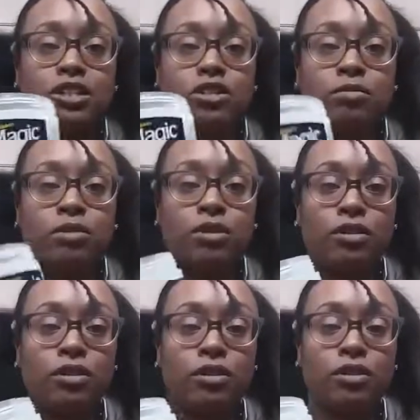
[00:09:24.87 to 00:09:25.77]
Super
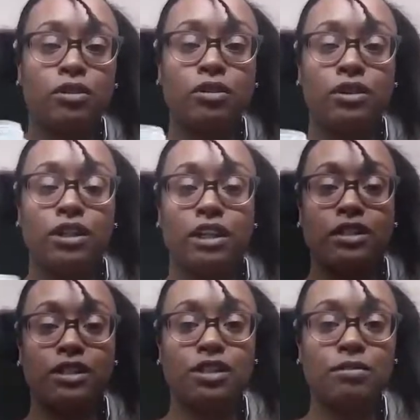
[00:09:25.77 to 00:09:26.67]
Grow. It
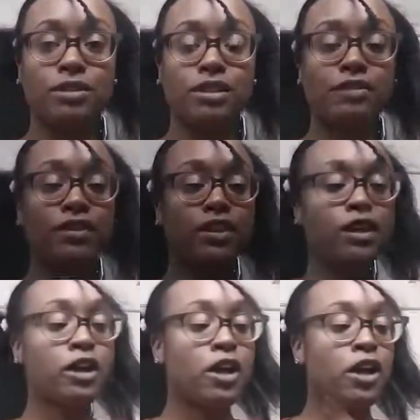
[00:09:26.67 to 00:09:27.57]
has herbs and stuff in
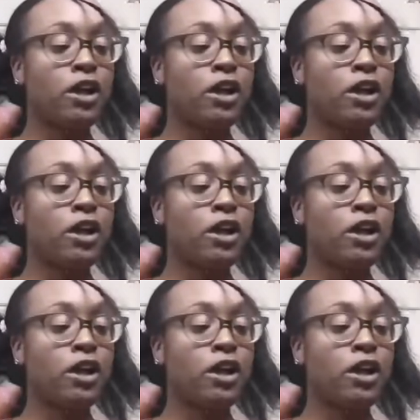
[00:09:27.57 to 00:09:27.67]
there.